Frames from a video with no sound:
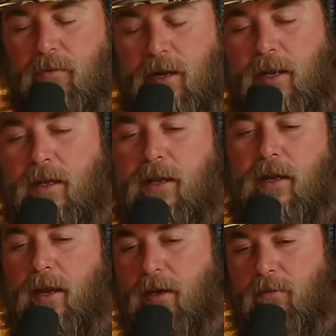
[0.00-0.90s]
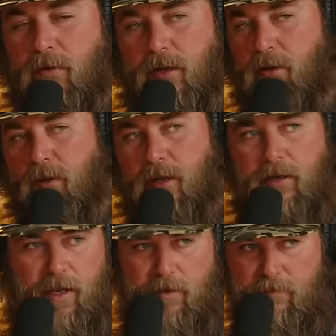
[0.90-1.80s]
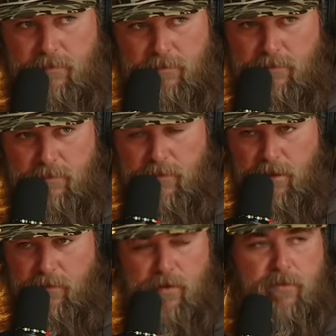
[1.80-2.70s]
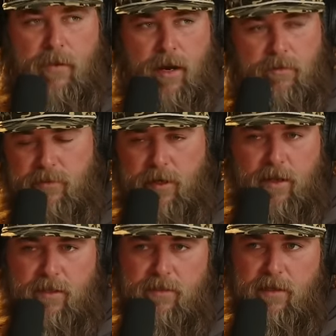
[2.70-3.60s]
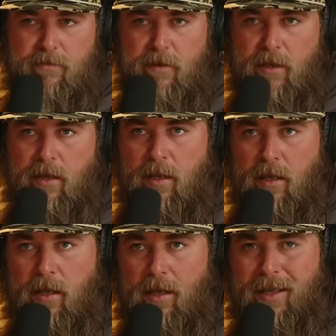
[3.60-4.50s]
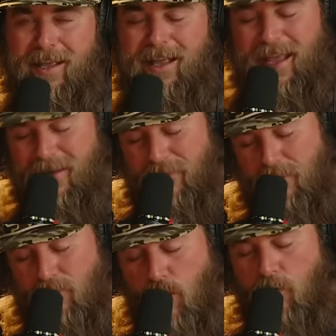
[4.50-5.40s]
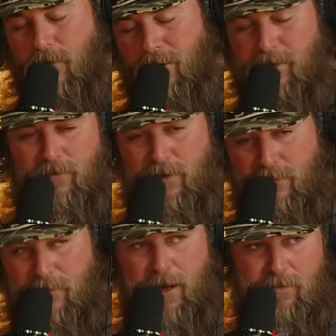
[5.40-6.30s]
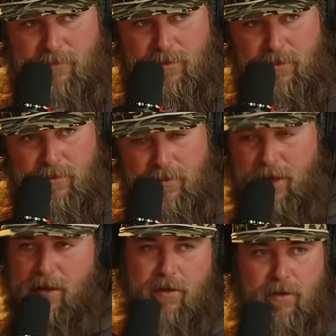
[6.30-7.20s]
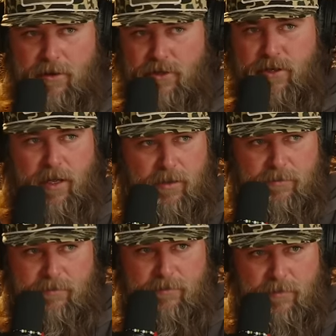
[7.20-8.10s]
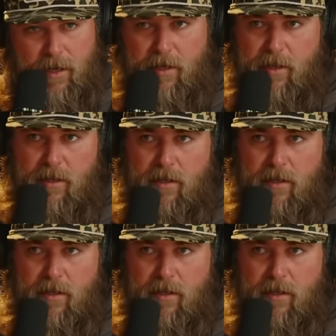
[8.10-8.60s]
we didn't get the hell out of here. We didn't go get in that, you know, the river bottoms and all that stuff. Even moving to the river bottoms, we didn't call any shit. Like